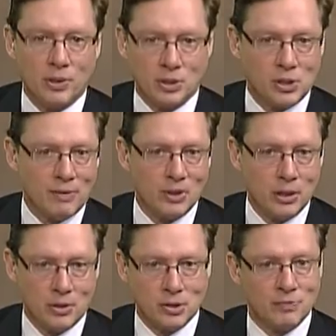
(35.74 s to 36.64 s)
than 7
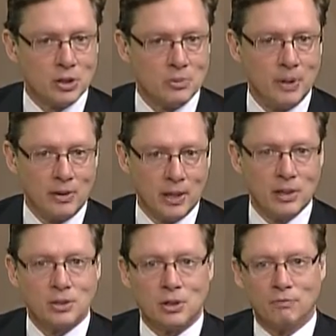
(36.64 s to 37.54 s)
years of
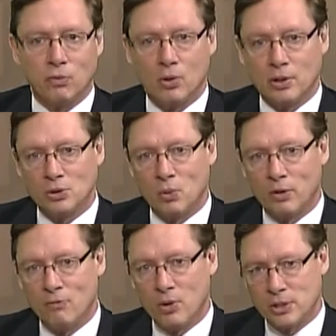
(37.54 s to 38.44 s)
experience in Florida's
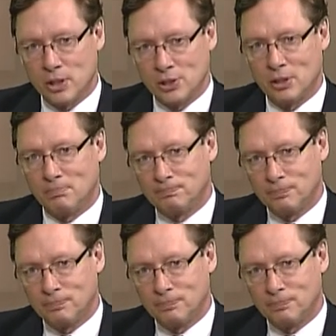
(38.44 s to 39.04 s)
workforce system.